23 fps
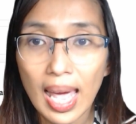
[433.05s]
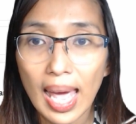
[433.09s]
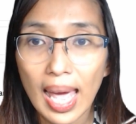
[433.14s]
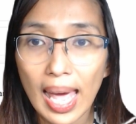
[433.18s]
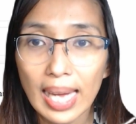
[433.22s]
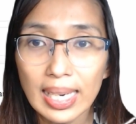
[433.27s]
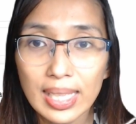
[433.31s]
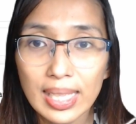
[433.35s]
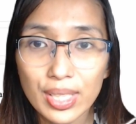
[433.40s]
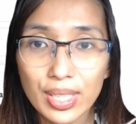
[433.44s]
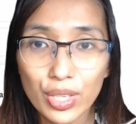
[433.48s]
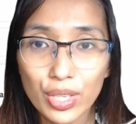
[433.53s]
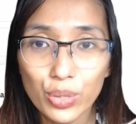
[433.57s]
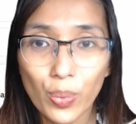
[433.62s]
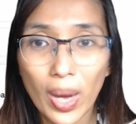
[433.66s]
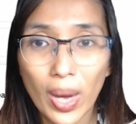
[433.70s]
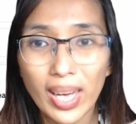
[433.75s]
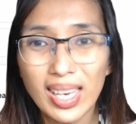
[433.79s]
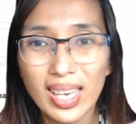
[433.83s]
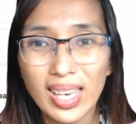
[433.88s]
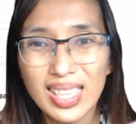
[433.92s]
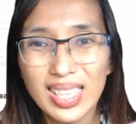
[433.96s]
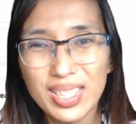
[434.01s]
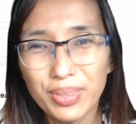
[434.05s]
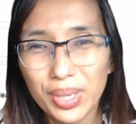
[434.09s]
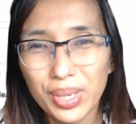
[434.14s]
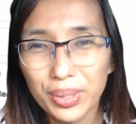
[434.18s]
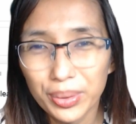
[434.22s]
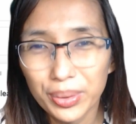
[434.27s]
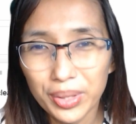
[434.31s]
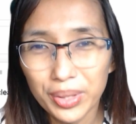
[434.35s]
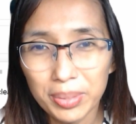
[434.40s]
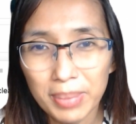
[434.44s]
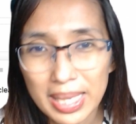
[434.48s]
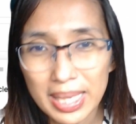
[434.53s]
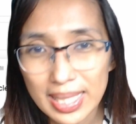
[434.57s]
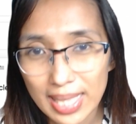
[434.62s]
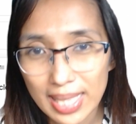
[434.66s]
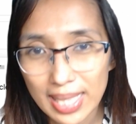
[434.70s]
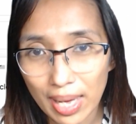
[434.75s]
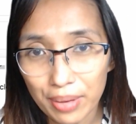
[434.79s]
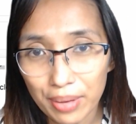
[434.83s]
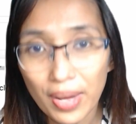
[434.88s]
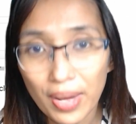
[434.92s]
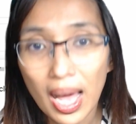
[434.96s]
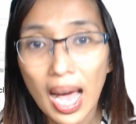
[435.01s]
And this is why, as a recruiter
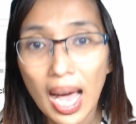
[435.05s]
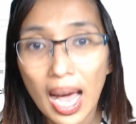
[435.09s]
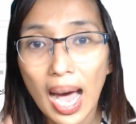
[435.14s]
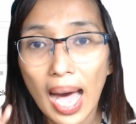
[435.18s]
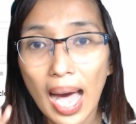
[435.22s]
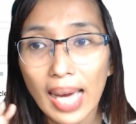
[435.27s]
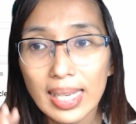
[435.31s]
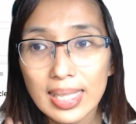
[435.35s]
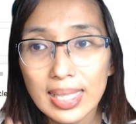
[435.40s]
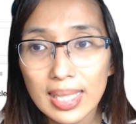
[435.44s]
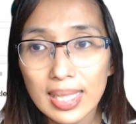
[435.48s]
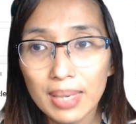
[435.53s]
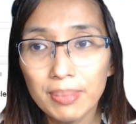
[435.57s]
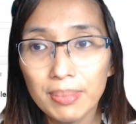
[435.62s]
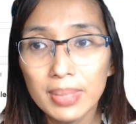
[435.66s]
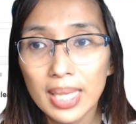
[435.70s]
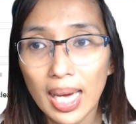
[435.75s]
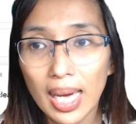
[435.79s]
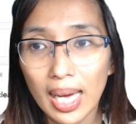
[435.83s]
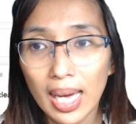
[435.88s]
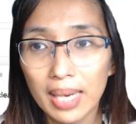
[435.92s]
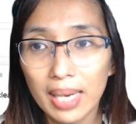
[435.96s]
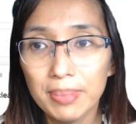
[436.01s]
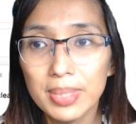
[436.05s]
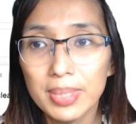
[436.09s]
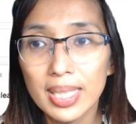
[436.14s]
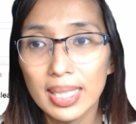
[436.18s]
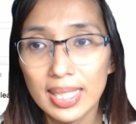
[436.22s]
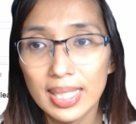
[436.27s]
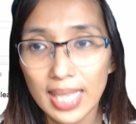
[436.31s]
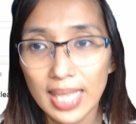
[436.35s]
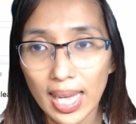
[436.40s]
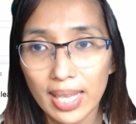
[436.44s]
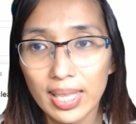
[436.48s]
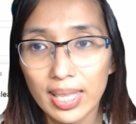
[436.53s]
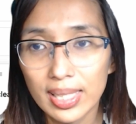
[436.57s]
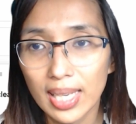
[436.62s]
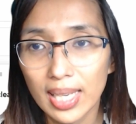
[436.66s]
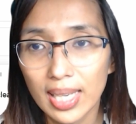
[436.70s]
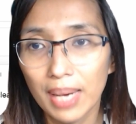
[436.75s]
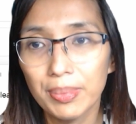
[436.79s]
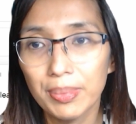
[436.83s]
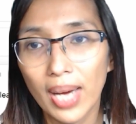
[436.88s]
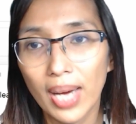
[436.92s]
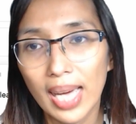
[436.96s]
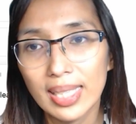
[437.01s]
myself, I sometimes take the
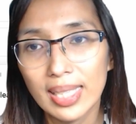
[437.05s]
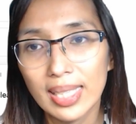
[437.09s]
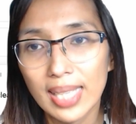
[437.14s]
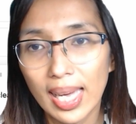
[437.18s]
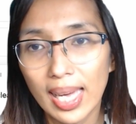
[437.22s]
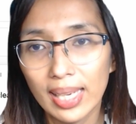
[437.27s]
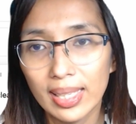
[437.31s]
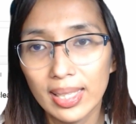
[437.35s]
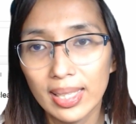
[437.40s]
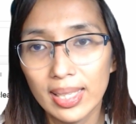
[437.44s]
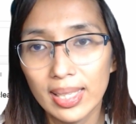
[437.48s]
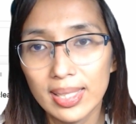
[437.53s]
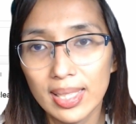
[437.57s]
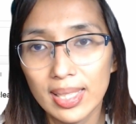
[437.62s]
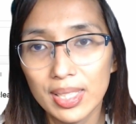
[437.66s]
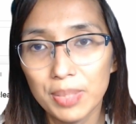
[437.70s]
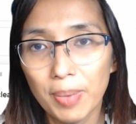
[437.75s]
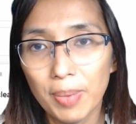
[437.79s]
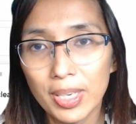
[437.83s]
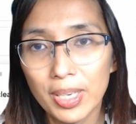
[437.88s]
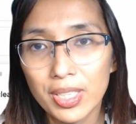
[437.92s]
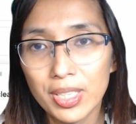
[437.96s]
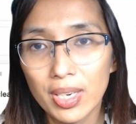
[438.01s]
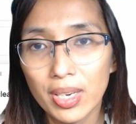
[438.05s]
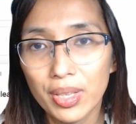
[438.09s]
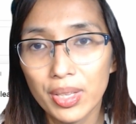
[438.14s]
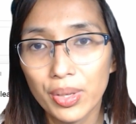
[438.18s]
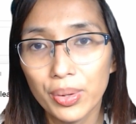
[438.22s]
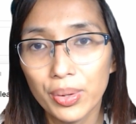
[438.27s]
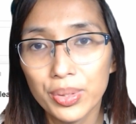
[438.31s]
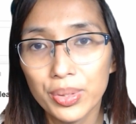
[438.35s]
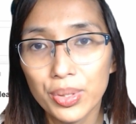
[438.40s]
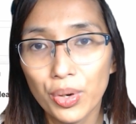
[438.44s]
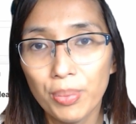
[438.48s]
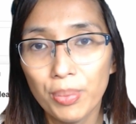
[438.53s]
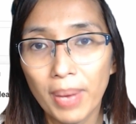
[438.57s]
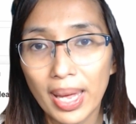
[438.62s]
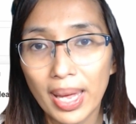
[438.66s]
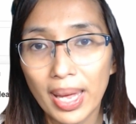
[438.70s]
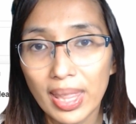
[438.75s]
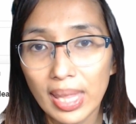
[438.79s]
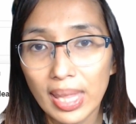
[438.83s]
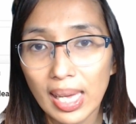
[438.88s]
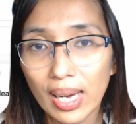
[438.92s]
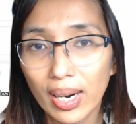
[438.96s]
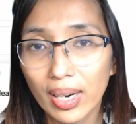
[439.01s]
time to ask candidates, especially those whom I
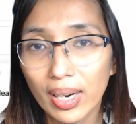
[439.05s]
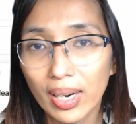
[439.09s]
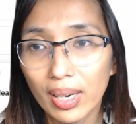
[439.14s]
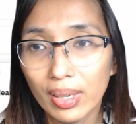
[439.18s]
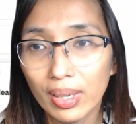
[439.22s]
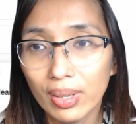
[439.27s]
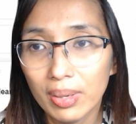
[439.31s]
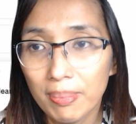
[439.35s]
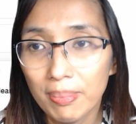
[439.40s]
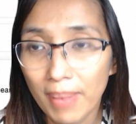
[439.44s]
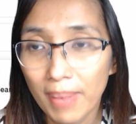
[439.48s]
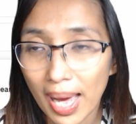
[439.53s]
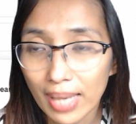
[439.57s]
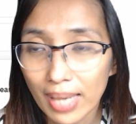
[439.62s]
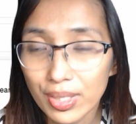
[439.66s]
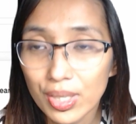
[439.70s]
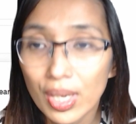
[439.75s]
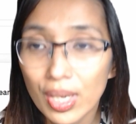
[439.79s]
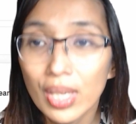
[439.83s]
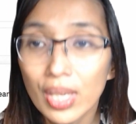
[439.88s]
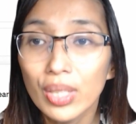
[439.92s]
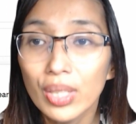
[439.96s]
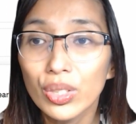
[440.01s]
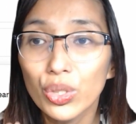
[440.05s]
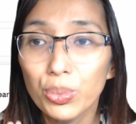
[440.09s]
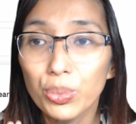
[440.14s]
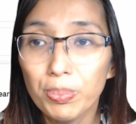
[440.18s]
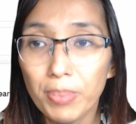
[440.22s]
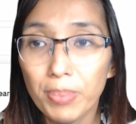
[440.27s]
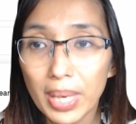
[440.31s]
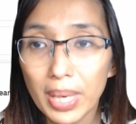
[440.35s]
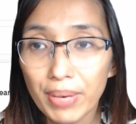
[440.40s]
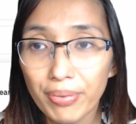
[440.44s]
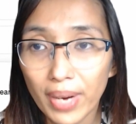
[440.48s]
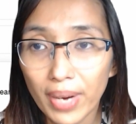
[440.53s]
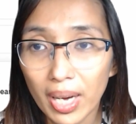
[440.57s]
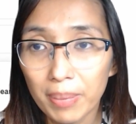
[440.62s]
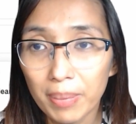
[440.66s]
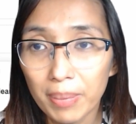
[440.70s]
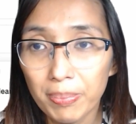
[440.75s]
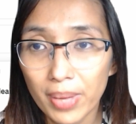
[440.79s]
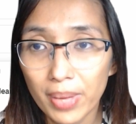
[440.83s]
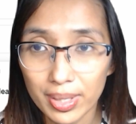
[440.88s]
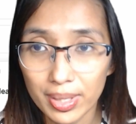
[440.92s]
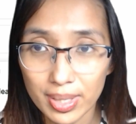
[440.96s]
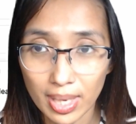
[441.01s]
think are a good match, to beef up
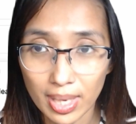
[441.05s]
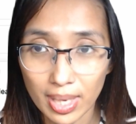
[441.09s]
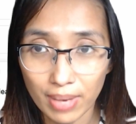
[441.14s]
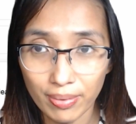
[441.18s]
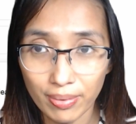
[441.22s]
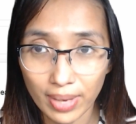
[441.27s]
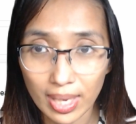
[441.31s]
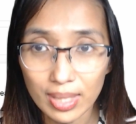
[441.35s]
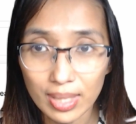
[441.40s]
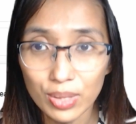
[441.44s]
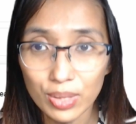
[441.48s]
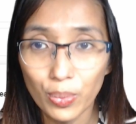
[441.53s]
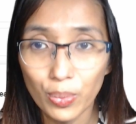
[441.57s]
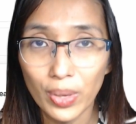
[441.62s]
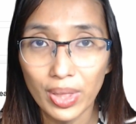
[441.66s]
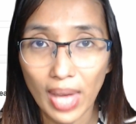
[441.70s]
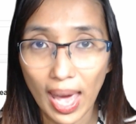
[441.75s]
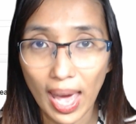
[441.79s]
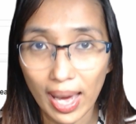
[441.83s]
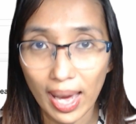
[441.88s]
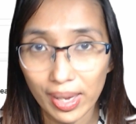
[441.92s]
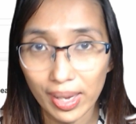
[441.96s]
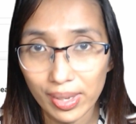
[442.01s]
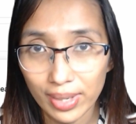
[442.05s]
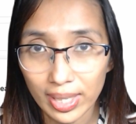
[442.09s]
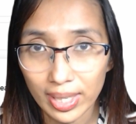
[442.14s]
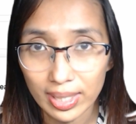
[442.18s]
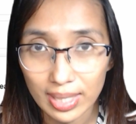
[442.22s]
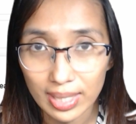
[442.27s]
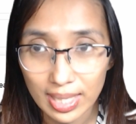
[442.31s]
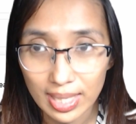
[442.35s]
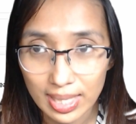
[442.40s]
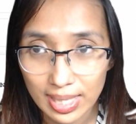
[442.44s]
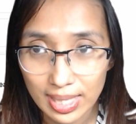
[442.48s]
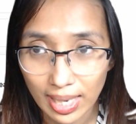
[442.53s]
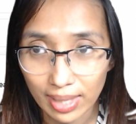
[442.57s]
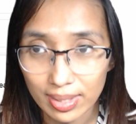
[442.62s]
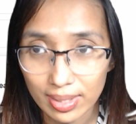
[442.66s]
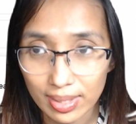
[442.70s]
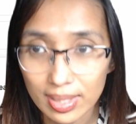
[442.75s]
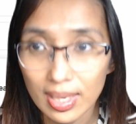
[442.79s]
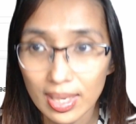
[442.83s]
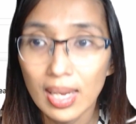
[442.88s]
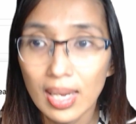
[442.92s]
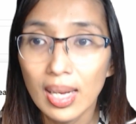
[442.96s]
their CVs with accurate details.